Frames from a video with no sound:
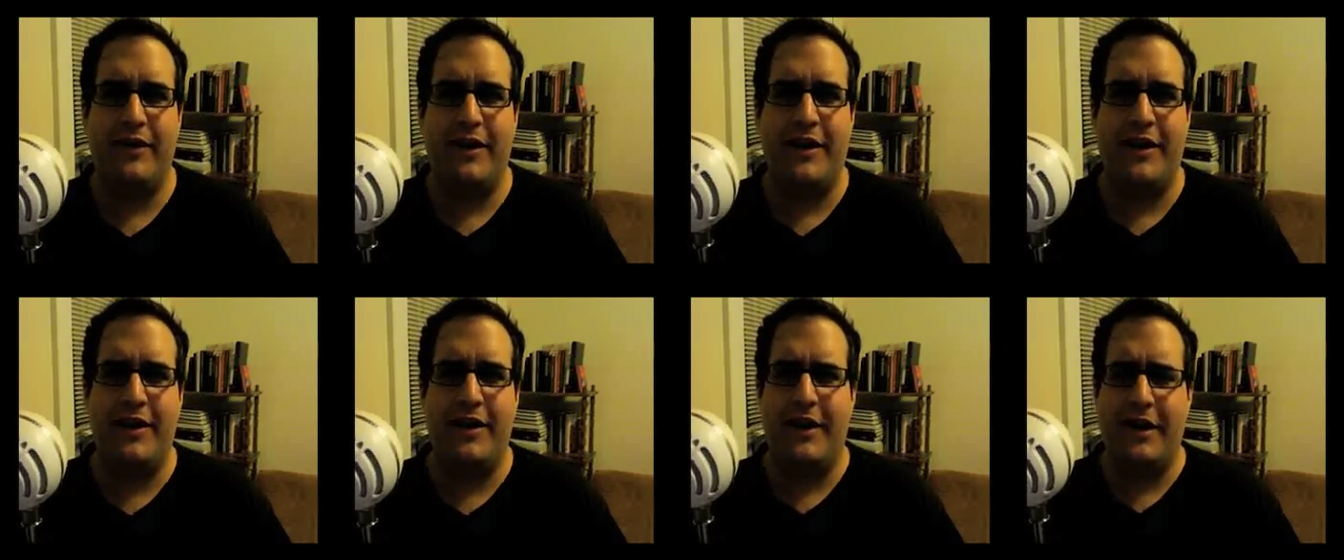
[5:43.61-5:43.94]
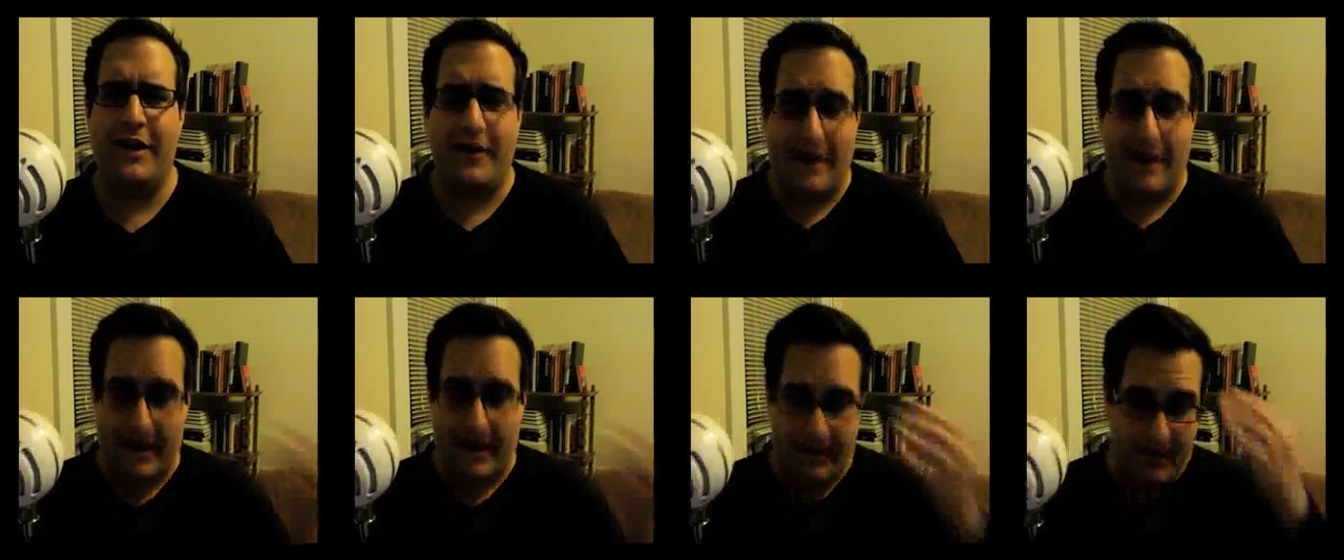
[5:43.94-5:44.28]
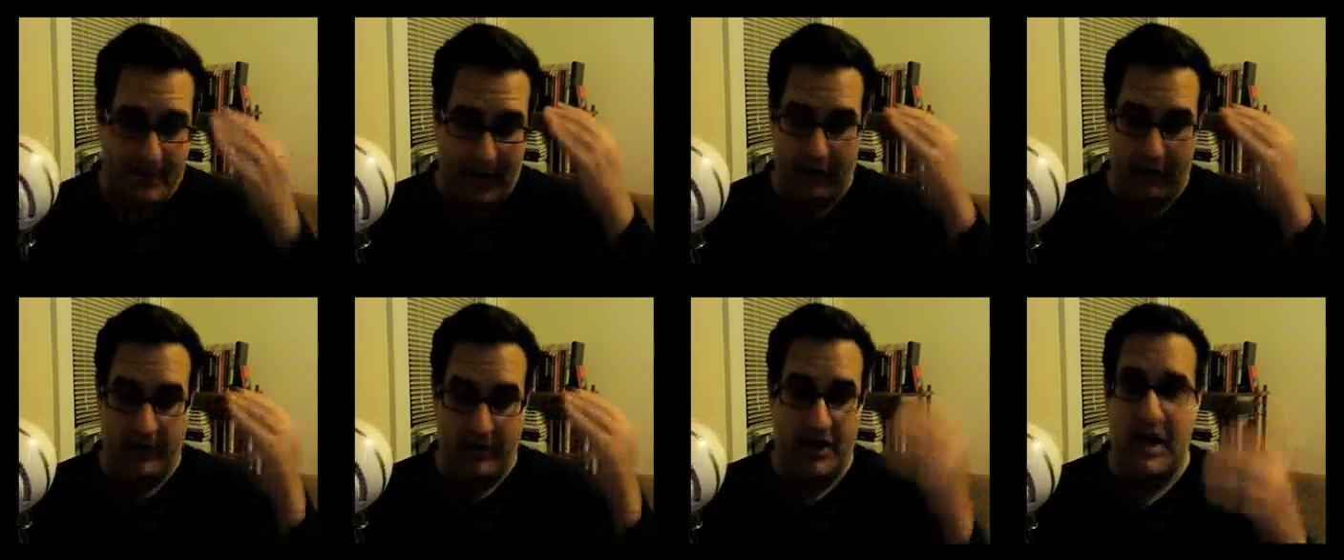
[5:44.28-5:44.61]
he,
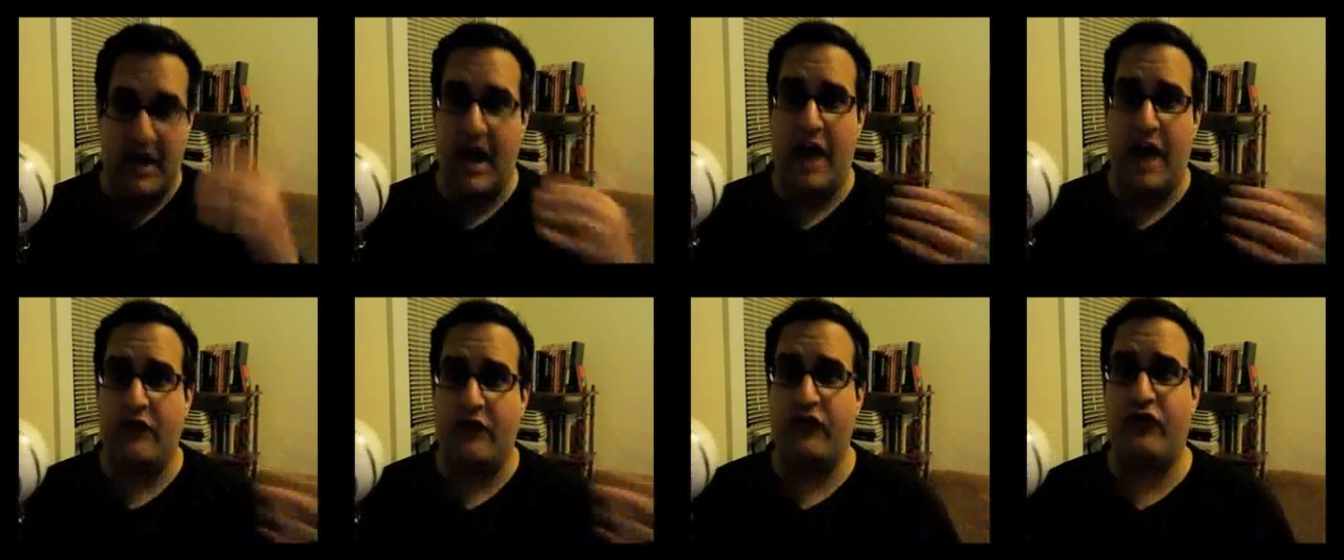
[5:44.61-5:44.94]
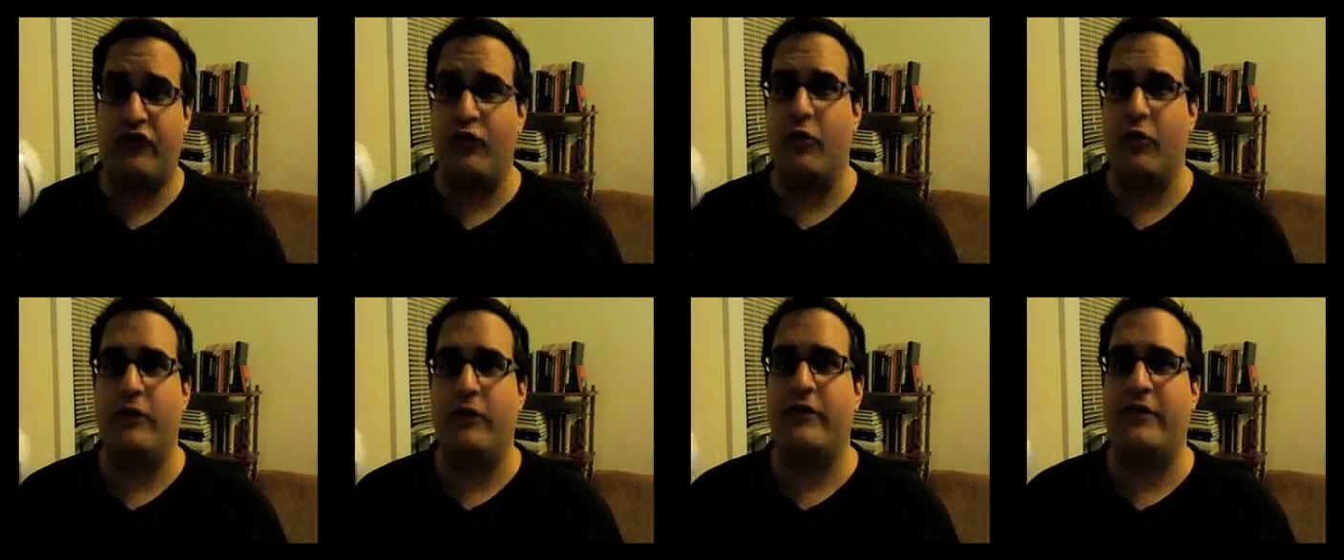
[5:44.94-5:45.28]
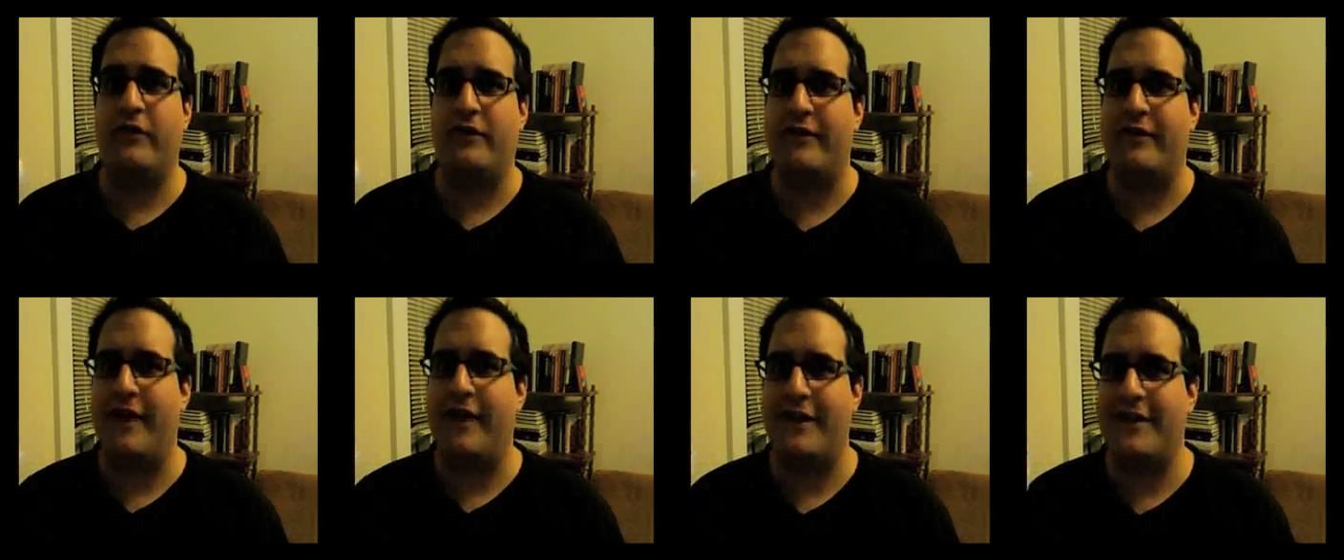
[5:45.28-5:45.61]
apparently he has
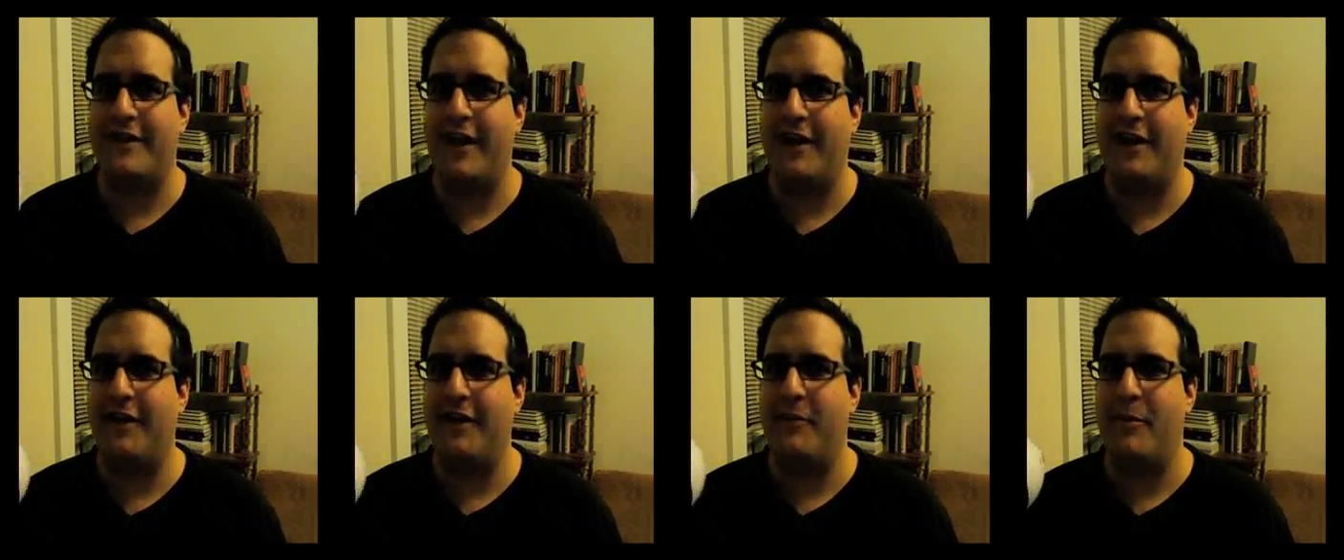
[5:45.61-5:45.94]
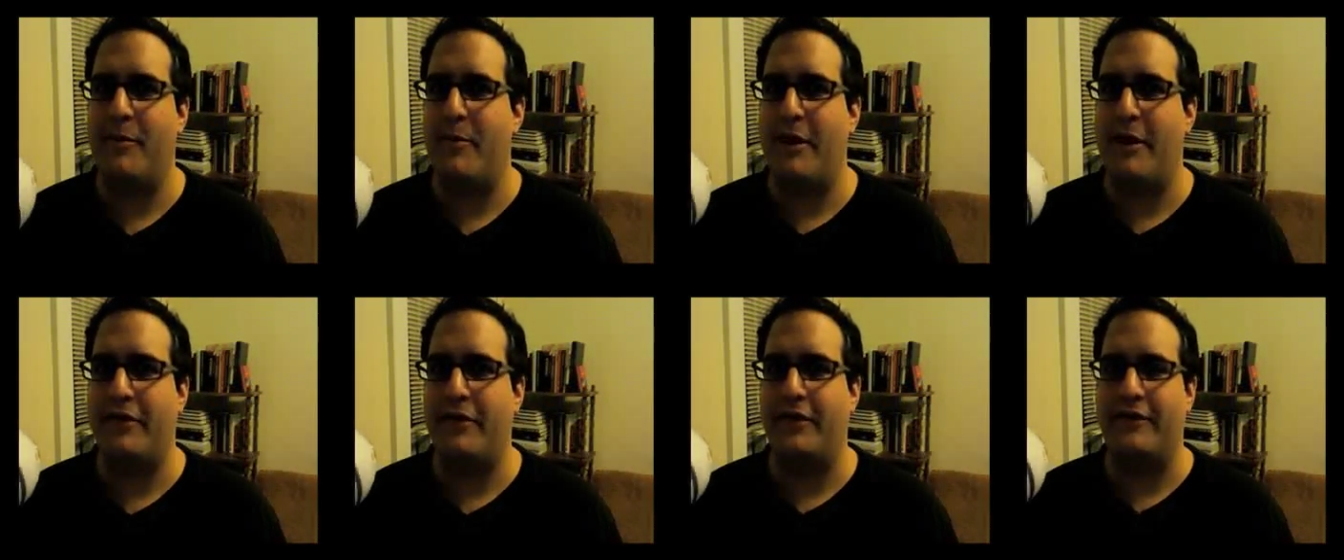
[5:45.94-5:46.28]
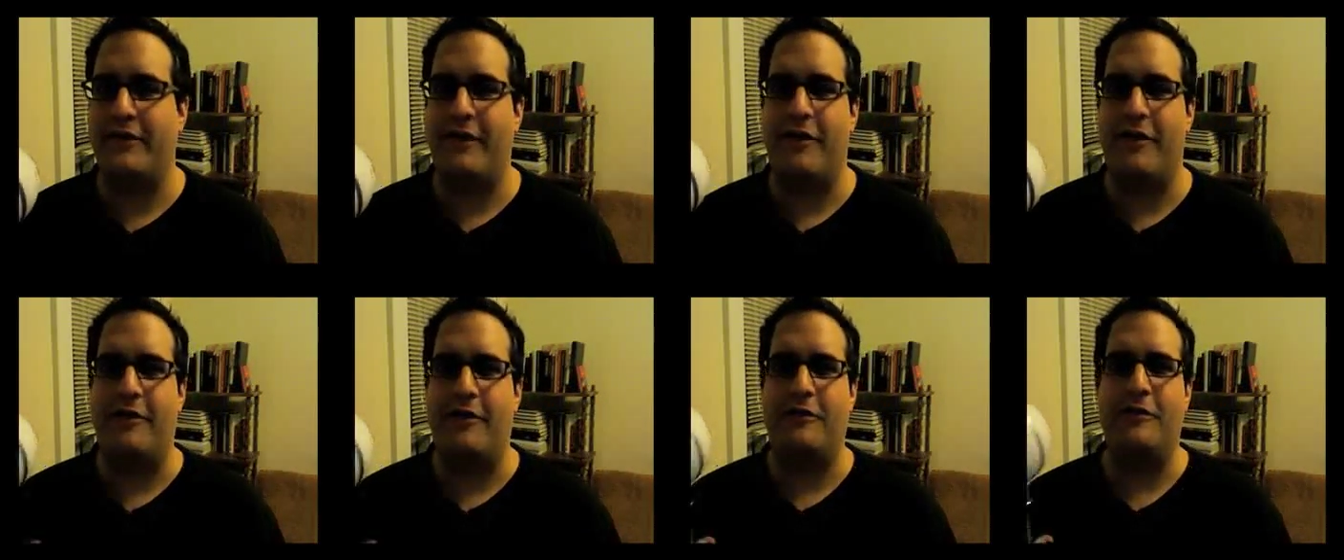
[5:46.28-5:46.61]
sources that tell him about
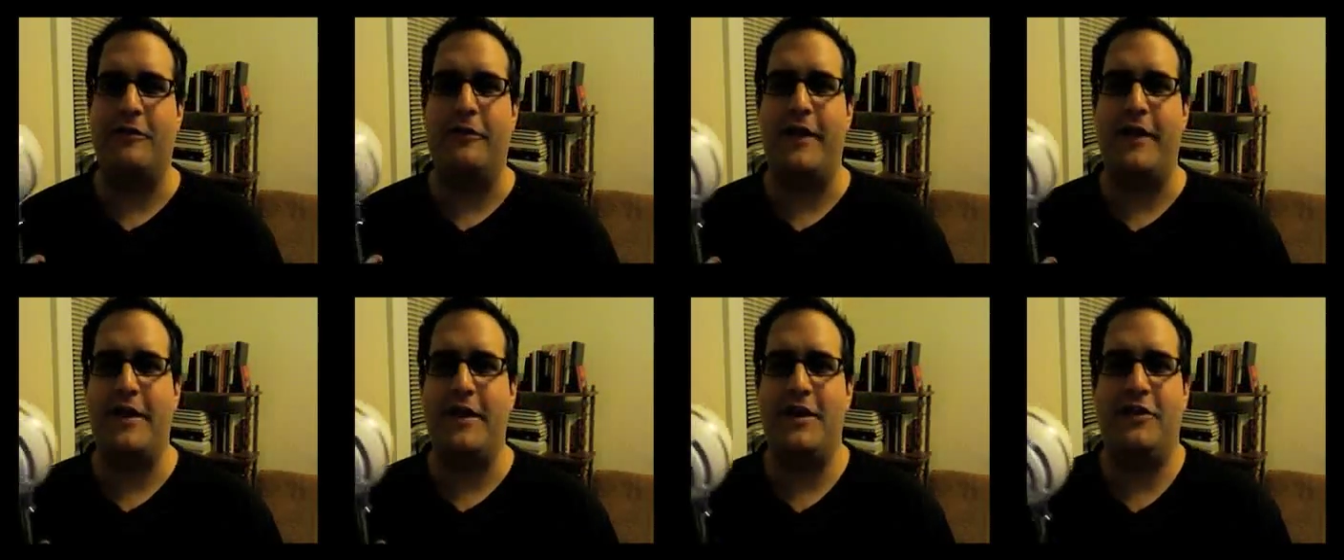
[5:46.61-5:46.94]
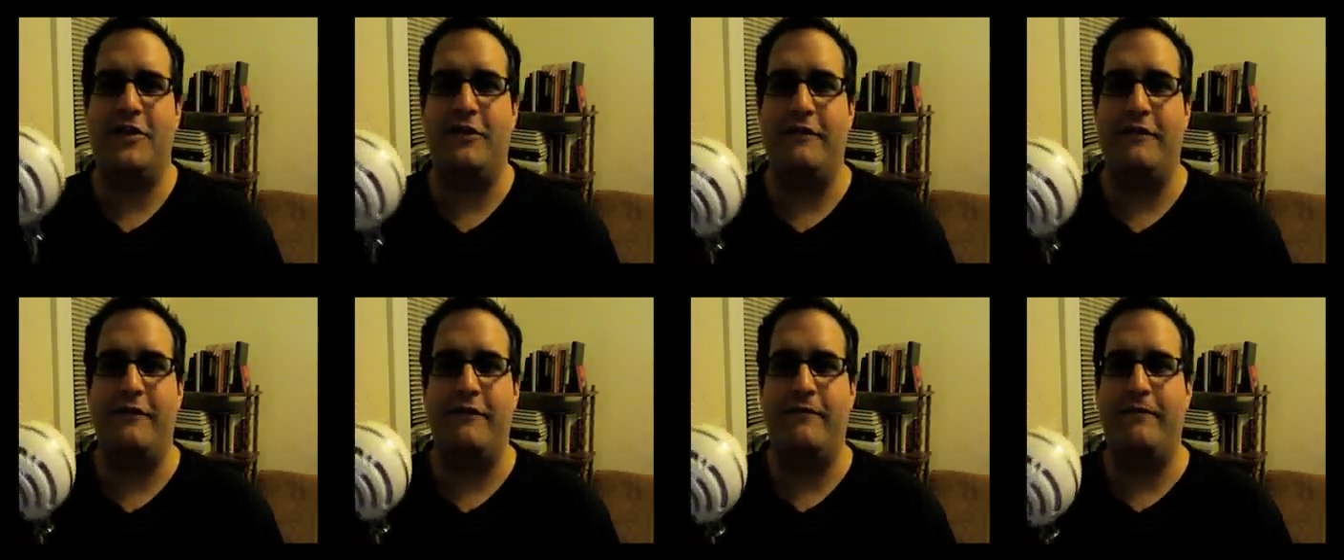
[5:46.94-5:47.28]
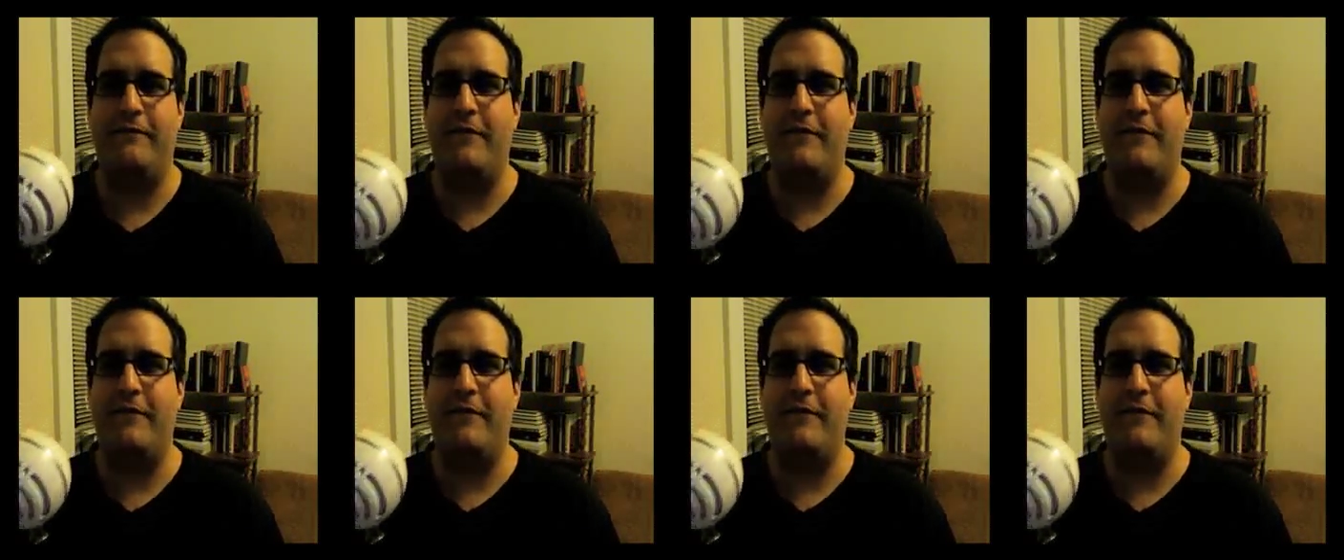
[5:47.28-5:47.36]
this article that he could